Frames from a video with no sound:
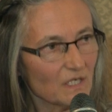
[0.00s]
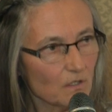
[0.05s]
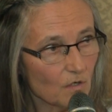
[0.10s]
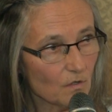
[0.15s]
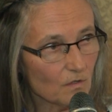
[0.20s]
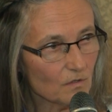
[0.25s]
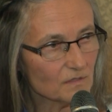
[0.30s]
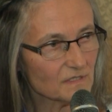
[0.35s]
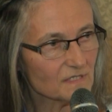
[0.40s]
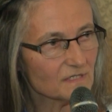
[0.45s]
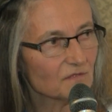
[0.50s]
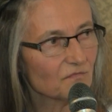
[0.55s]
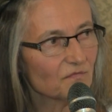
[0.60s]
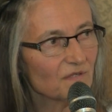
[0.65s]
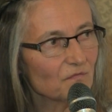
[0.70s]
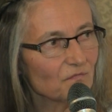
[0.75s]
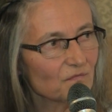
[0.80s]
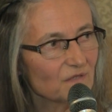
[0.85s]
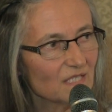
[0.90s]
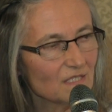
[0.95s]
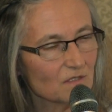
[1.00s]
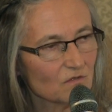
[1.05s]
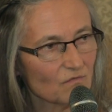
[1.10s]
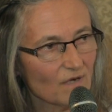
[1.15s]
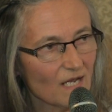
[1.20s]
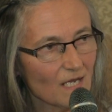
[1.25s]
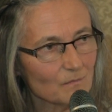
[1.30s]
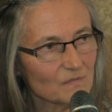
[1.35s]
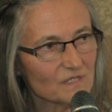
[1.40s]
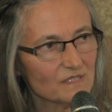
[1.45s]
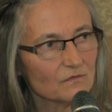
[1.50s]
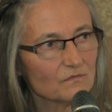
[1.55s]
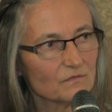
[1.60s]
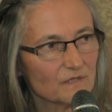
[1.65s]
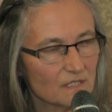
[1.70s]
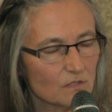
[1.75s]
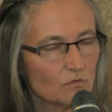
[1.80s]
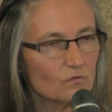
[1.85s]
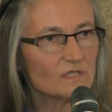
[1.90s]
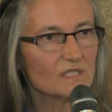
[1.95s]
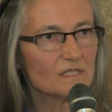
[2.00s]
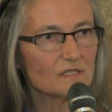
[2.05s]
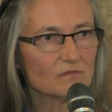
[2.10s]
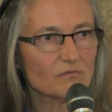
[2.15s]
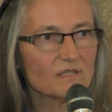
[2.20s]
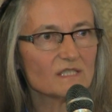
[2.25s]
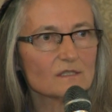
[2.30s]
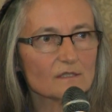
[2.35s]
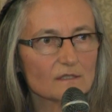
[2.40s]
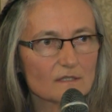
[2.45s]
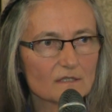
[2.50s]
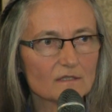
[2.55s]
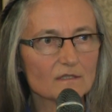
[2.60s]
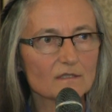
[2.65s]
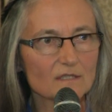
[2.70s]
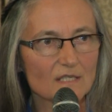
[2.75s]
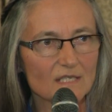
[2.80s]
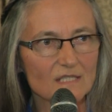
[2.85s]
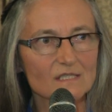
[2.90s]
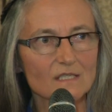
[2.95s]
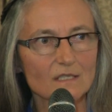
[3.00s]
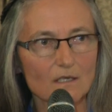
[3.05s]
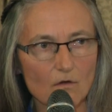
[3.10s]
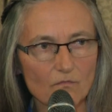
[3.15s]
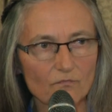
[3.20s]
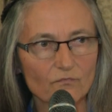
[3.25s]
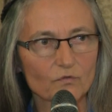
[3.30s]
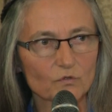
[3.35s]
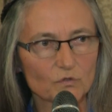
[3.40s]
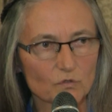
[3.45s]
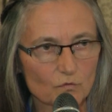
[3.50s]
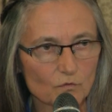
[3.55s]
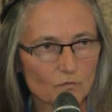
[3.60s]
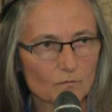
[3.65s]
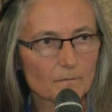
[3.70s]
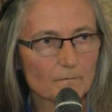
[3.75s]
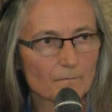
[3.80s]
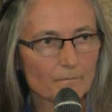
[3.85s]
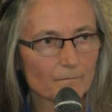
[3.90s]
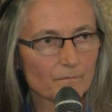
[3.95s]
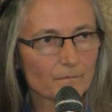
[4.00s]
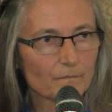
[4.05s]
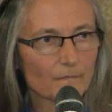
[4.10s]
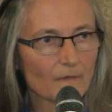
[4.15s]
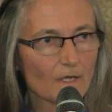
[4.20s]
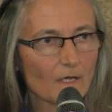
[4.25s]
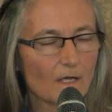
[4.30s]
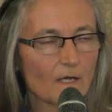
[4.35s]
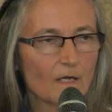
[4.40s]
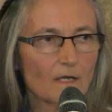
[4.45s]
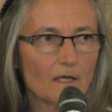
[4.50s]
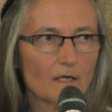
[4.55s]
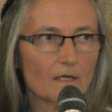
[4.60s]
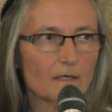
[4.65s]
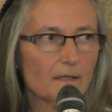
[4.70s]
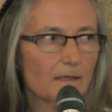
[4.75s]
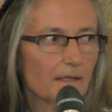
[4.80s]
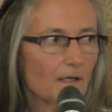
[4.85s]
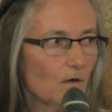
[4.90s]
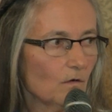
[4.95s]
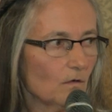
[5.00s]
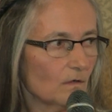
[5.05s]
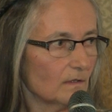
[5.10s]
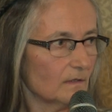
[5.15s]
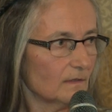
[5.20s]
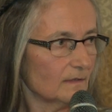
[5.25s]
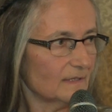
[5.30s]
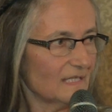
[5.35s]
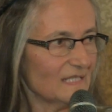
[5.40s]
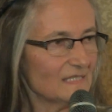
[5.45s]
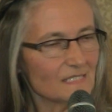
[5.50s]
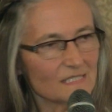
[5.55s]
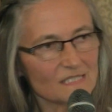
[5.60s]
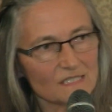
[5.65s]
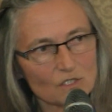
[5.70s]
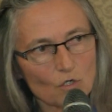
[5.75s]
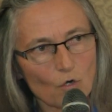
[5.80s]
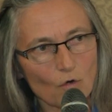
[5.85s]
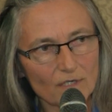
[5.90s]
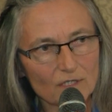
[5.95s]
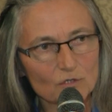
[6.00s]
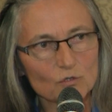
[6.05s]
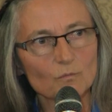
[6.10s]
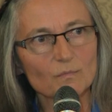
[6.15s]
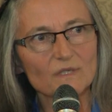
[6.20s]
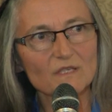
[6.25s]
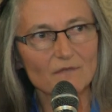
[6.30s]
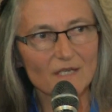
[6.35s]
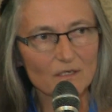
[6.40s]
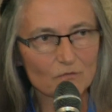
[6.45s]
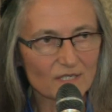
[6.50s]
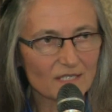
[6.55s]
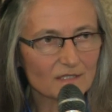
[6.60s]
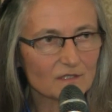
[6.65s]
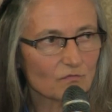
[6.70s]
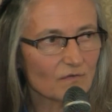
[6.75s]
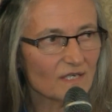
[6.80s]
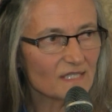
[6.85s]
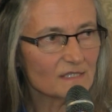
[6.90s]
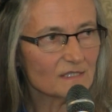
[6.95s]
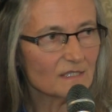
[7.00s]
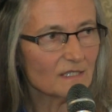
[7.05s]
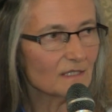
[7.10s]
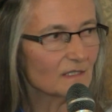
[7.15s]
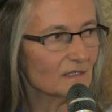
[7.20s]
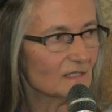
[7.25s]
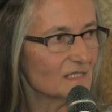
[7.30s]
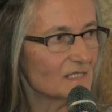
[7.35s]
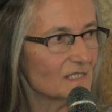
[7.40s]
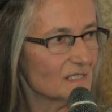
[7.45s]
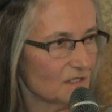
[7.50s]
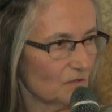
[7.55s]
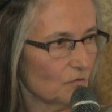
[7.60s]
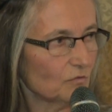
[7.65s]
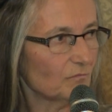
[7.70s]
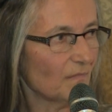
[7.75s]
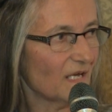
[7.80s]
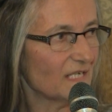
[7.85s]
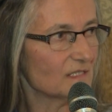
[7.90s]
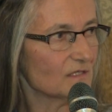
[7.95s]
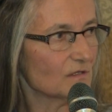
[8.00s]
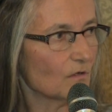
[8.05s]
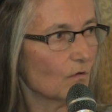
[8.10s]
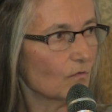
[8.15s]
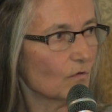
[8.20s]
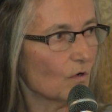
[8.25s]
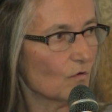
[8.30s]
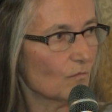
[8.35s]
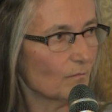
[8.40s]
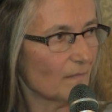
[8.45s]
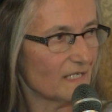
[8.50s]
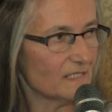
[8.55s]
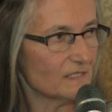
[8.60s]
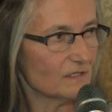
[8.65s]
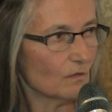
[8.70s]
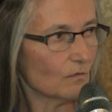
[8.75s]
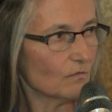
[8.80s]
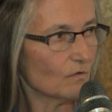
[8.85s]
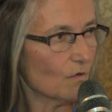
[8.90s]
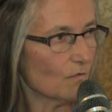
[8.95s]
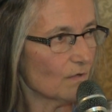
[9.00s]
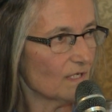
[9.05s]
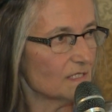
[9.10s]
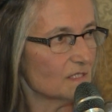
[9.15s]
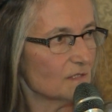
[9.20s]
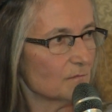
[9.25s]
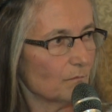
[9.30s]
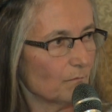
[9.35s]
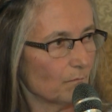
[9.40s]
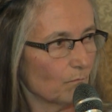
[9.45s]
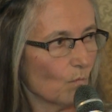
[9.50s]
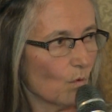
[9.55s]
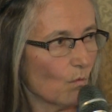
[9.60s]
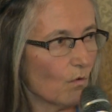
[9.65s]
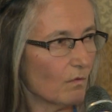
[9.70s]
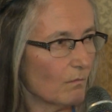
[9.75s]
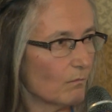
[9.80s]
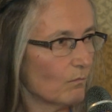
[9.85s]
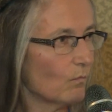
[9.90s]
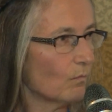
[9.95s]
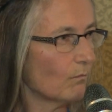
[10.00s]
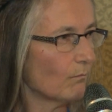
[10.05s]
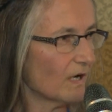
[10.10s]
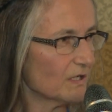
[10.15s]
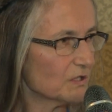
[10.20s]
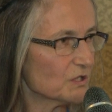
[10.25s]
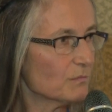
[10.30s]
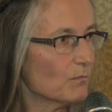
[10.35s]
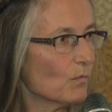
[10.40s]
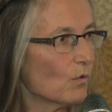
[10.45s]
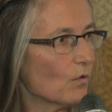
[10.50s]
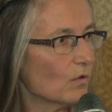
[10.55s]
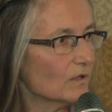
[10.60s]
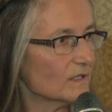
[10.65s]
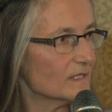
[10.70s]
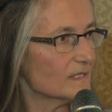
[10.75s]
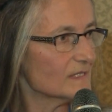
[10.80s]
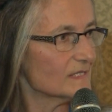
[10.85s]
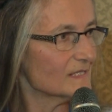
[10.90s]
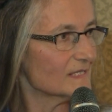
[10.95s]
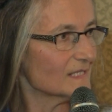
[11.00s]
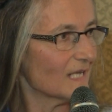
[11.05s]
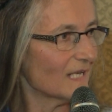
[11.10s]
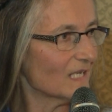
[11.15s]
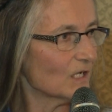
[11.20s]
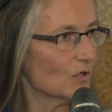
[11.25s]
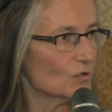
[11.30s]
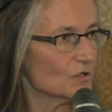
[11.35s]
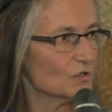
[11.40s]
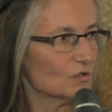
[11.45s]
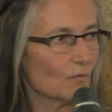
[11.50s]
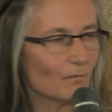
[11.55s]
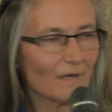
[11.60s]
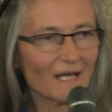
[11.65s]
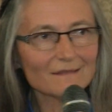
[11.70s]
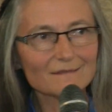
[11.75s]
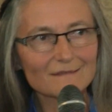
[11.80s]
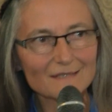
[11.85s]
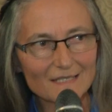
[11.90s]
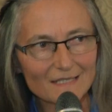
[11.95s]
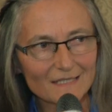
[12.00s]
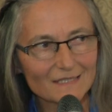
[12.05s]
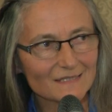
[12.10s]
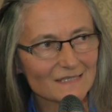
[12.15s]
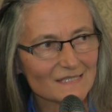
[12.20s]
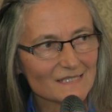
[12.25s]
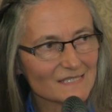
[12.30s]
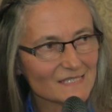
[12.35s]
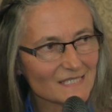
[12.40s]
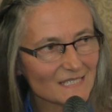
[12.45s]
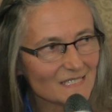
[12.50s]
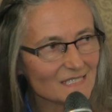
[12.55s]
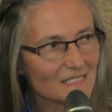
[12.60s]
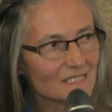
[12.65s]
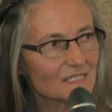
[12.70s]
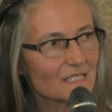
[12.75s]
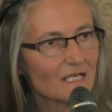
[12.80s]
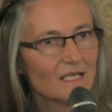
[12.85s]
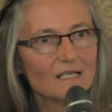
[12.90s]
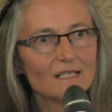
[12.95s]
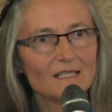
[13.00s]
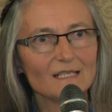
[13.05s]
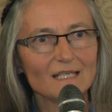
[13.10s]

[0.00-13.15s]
because the 15 grams that we use in Switzerland is enough for two. So this is going to be very interesting. This is not my sorrow. My sorrow is much more the psychosomatic disease